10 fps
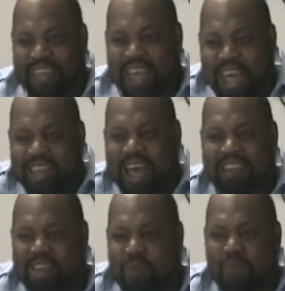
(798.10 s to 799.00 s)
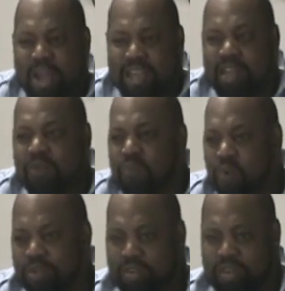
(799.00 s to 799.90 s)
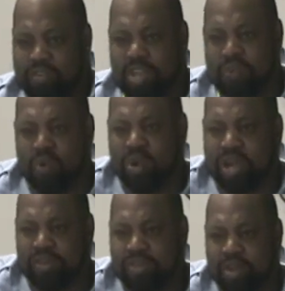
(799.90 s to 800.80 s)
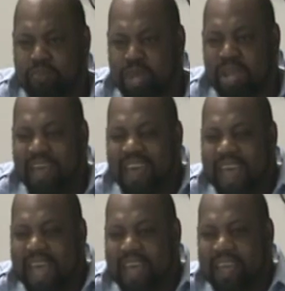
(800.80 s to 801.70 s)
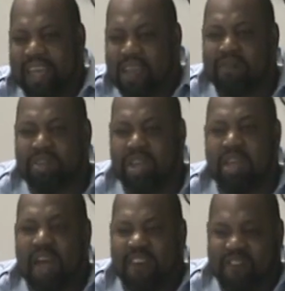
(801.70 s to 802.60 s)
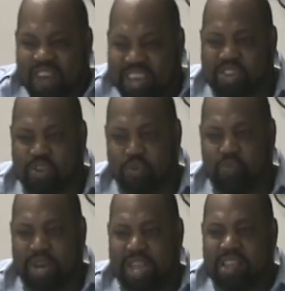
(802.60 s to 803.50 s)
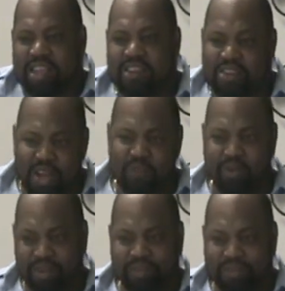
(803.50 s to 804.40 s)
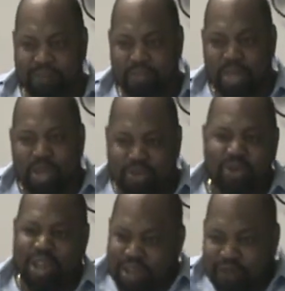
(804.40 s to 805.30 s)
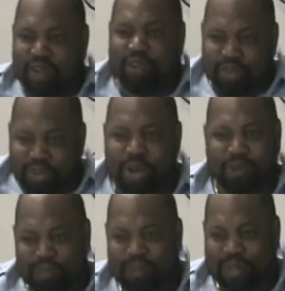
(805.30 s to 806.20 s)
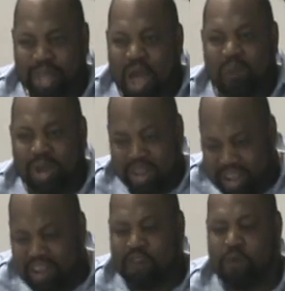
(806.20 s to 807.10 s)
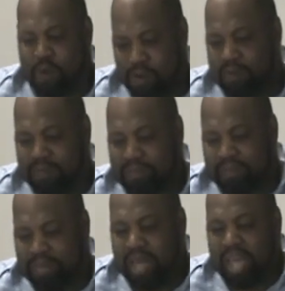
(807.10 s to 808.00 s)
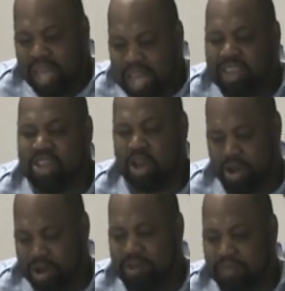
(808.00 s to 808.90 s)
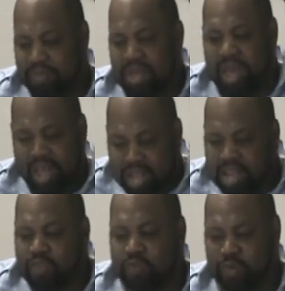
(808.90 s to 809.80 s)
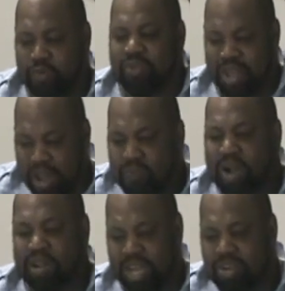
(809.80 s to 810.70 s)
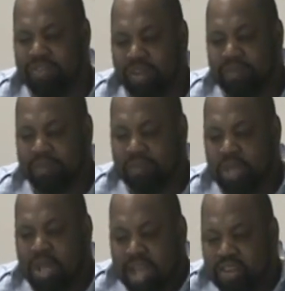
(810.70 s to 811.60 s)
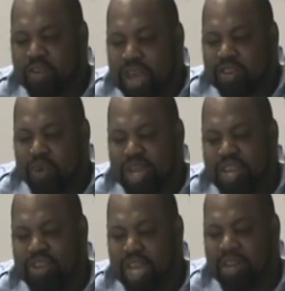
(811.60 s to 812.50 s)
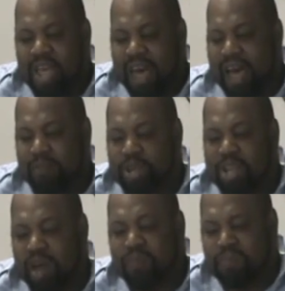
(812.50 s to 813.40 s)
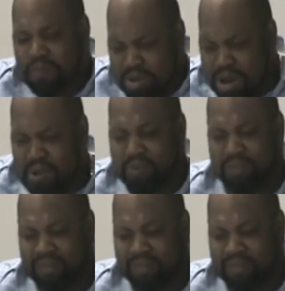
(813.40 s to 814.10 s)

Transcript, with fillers: And that's the way he wants us. He wants us to be a empty vessel when he get done with us. Mm -hmm. So he can fill us up with His word, His law, and His rules and regulation. Mm -hmm. So that's why He said, "I become new.